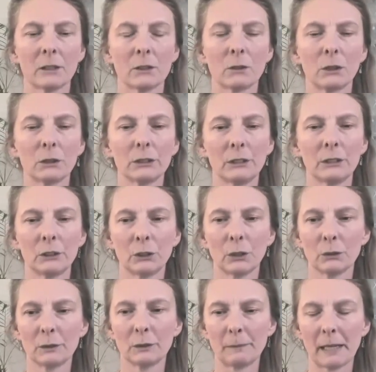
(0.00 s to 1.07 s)
and across the
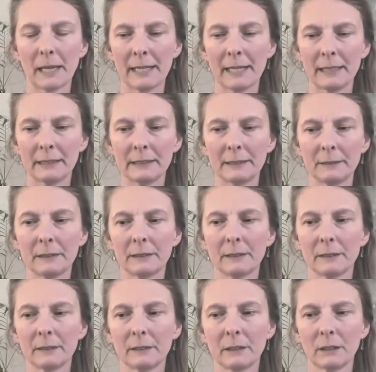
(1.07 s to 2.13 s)
shoulder blades,
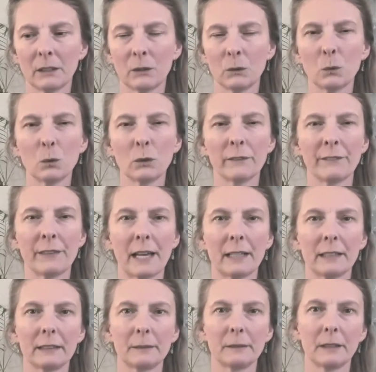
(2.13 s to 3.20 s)
and all of
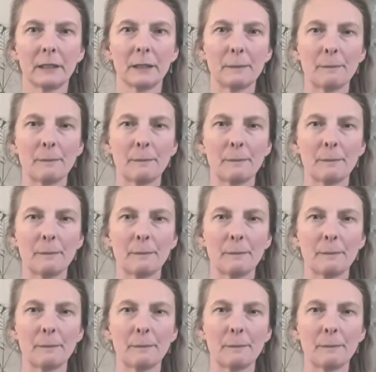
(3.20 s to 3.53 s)
that